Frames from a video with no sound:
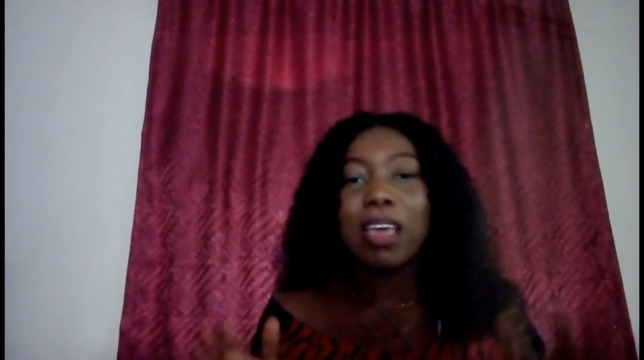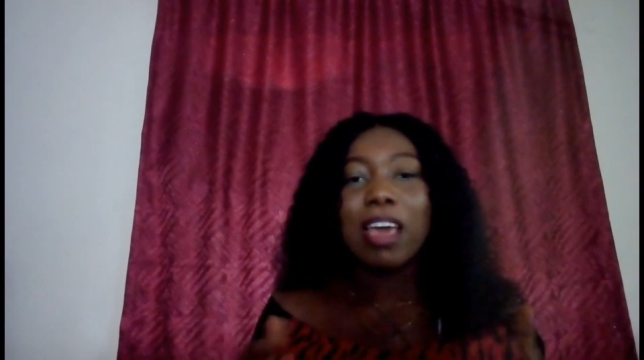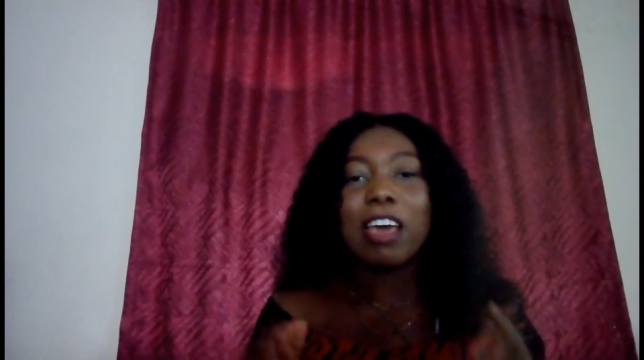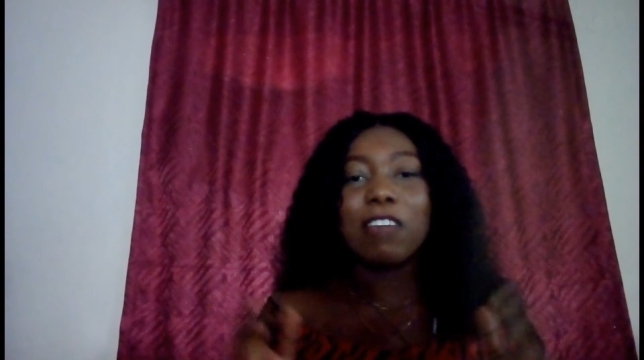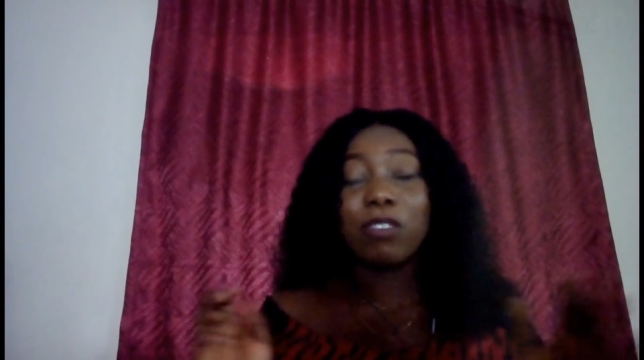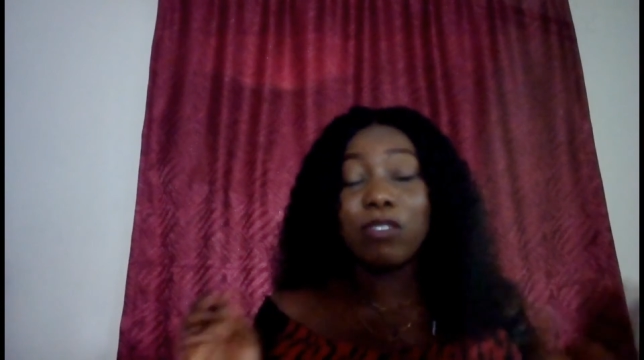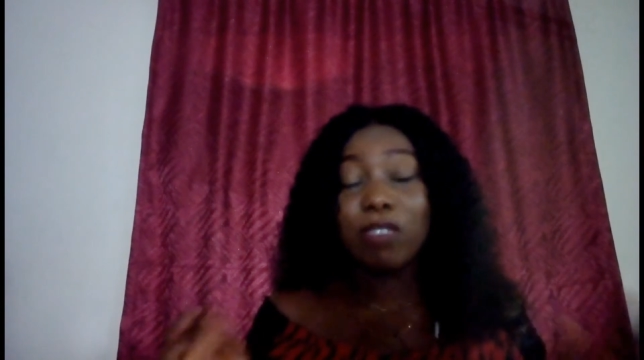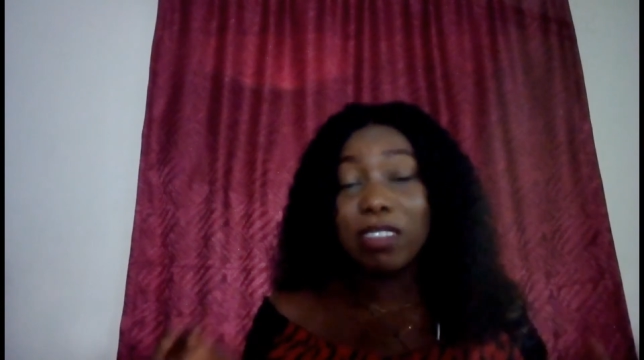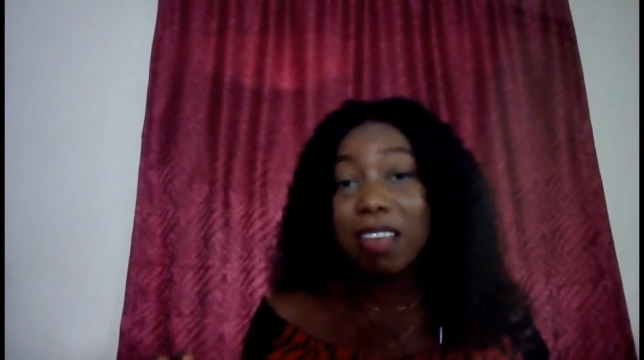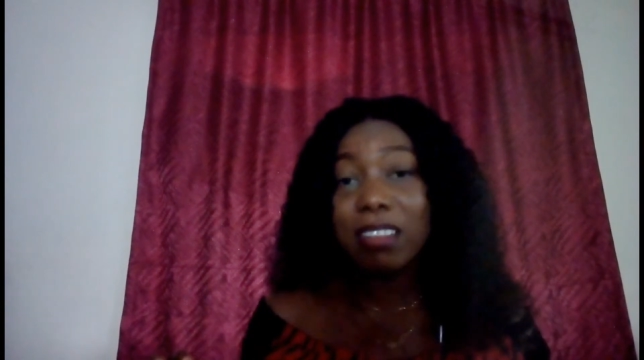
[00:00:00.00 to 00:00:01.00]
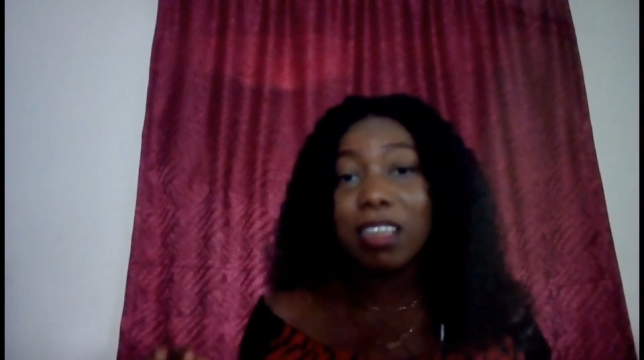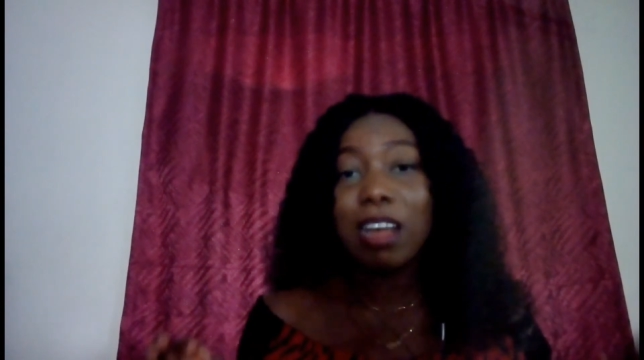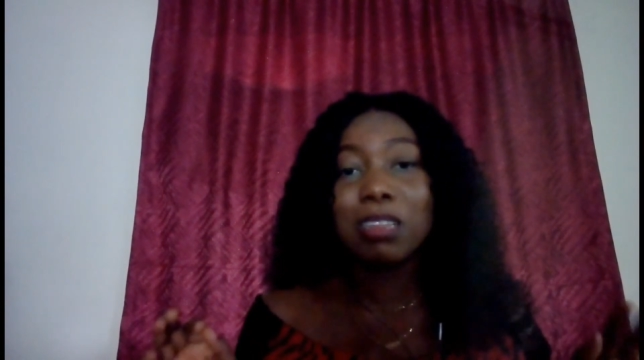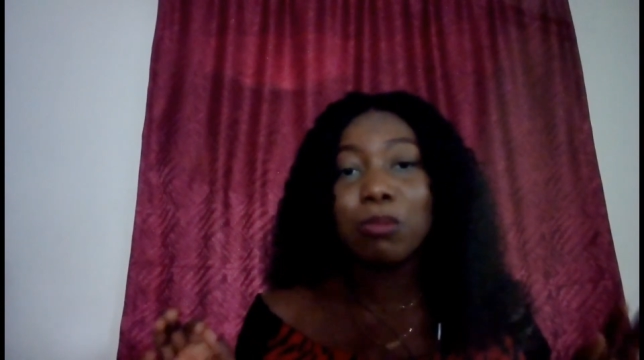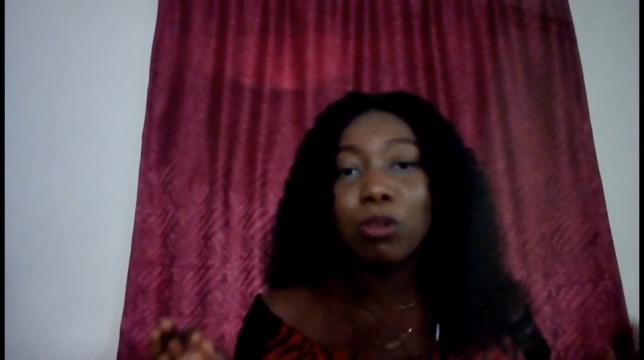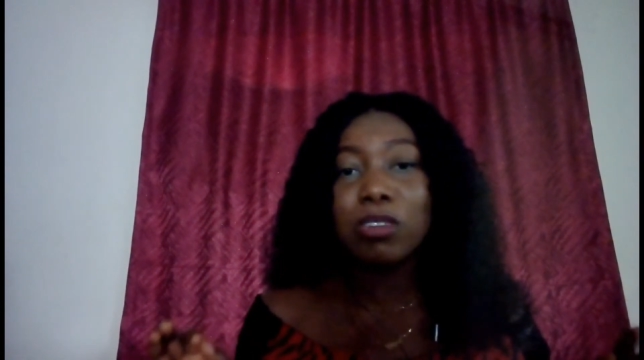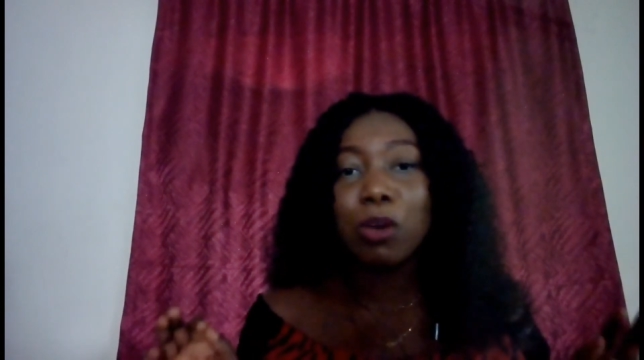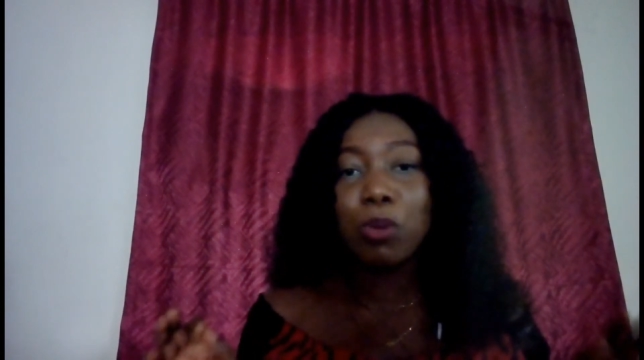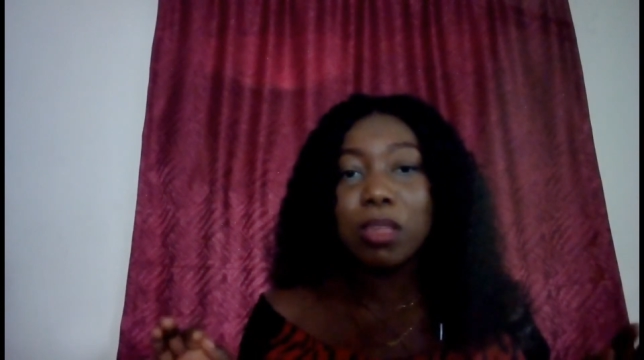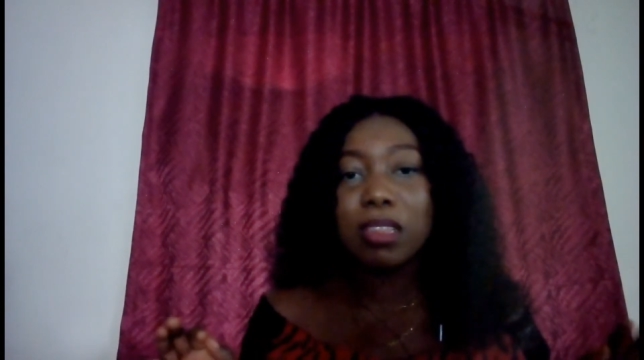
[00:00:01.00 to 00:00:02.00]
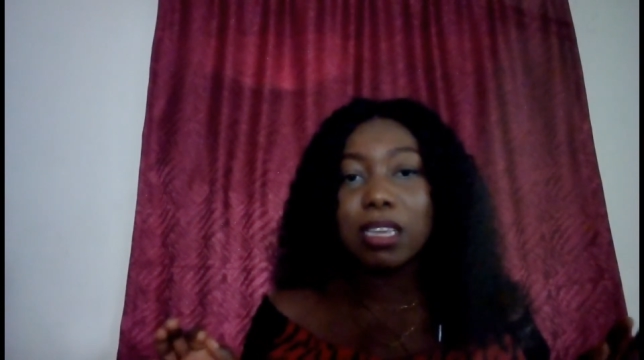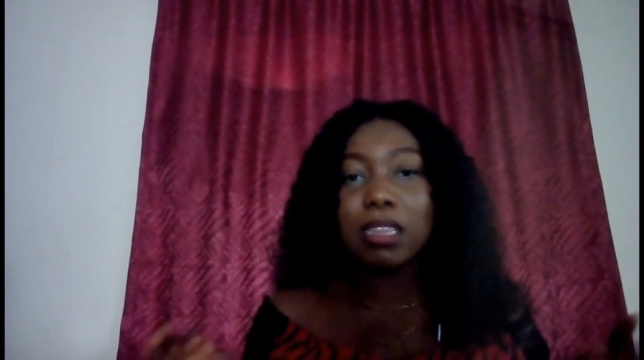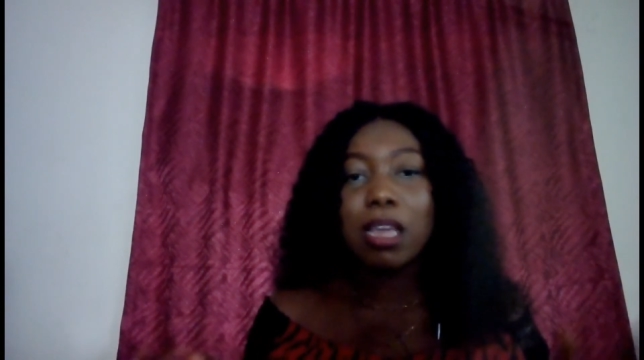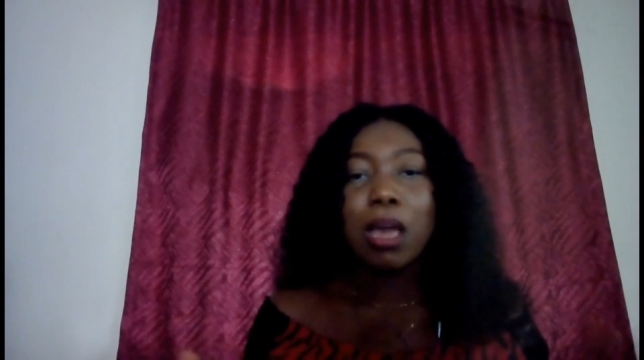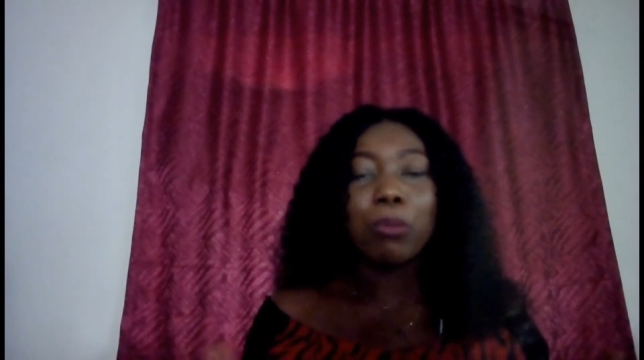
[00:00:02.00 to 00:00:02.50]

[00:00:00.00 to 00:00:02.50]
emphasizing how small their waist is,